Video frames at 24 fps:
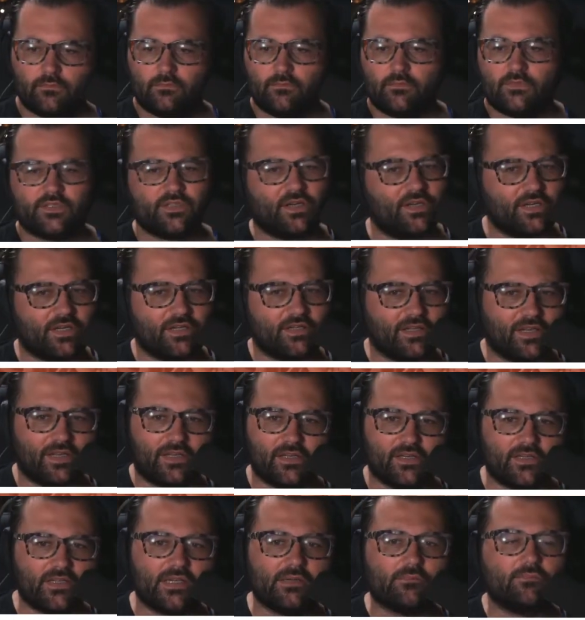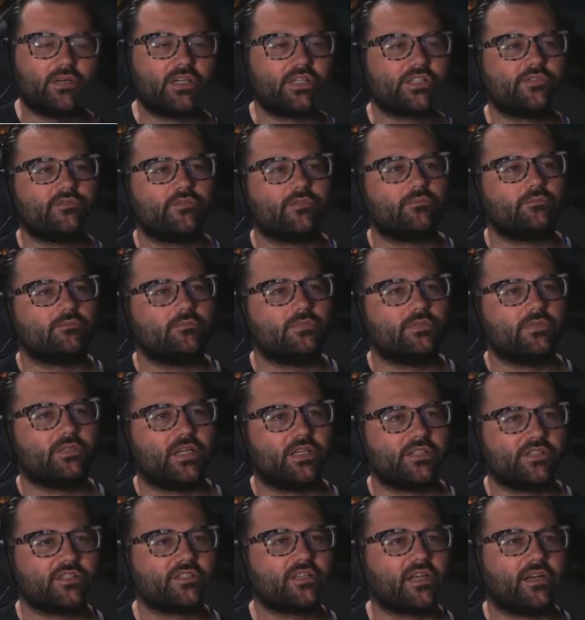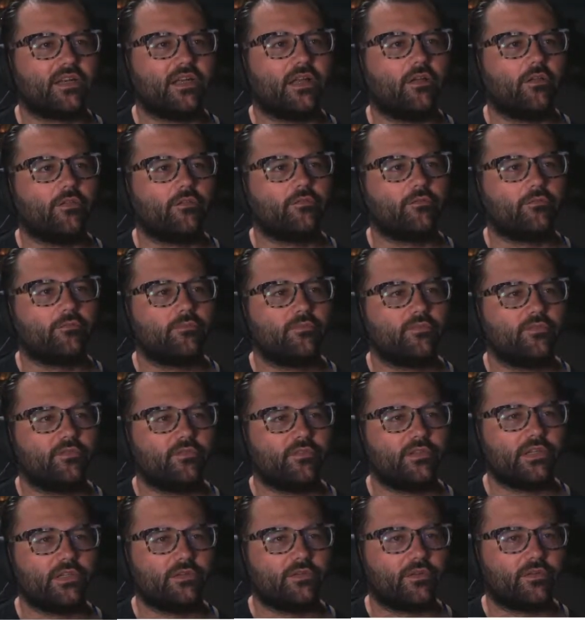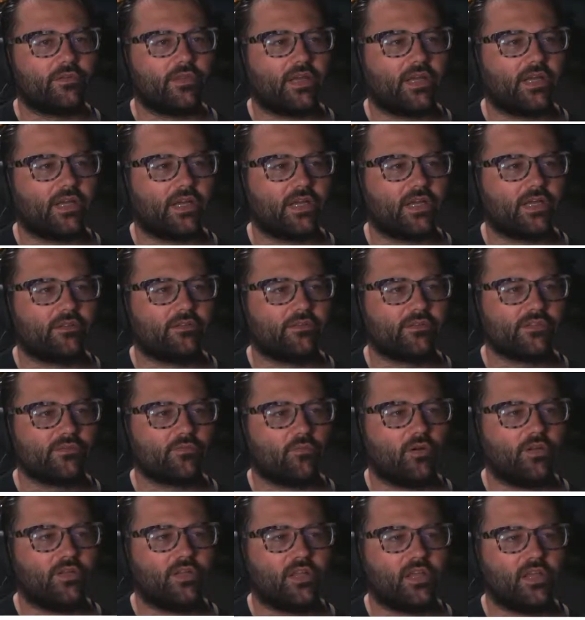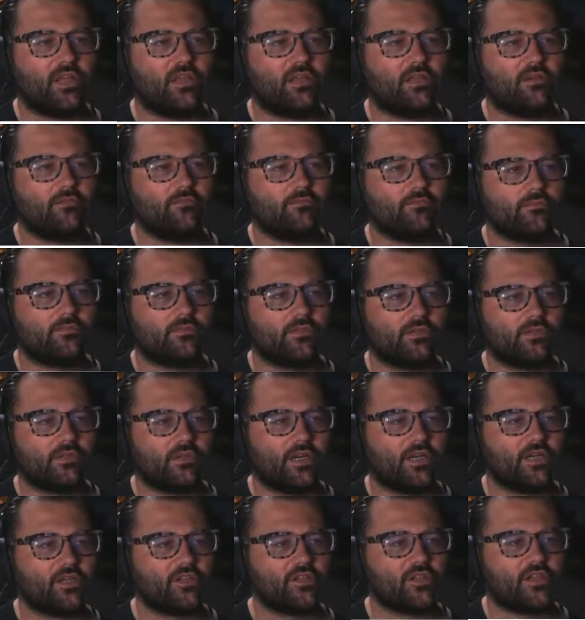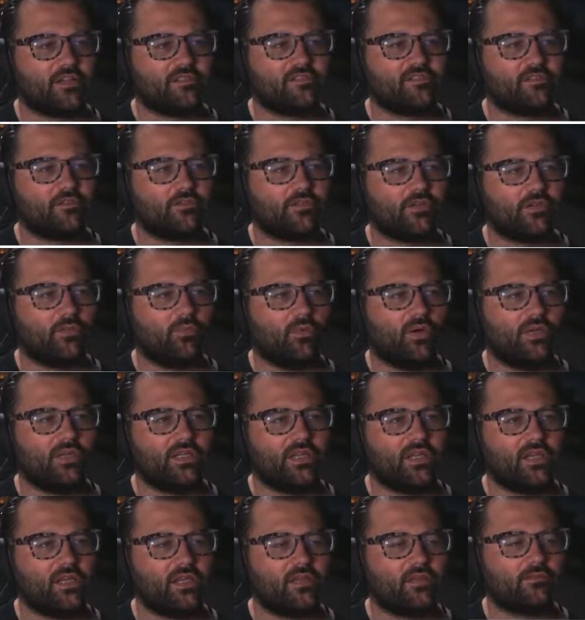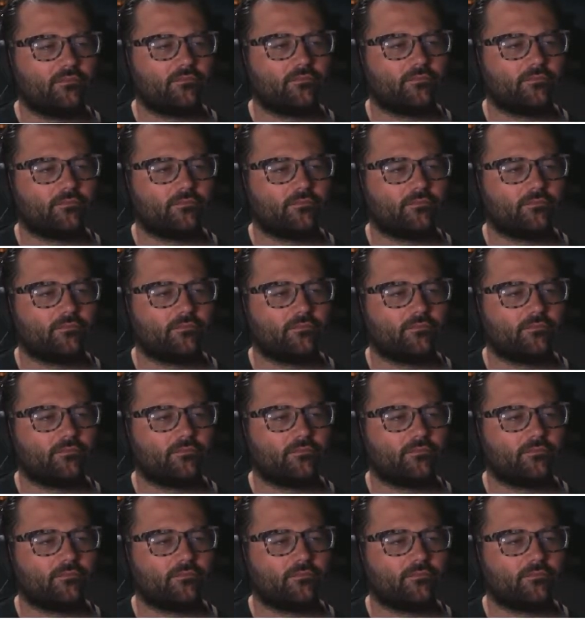I didn't get much from. I just got health from dealing with that guy again. There's one key. A lot of chests and only one key.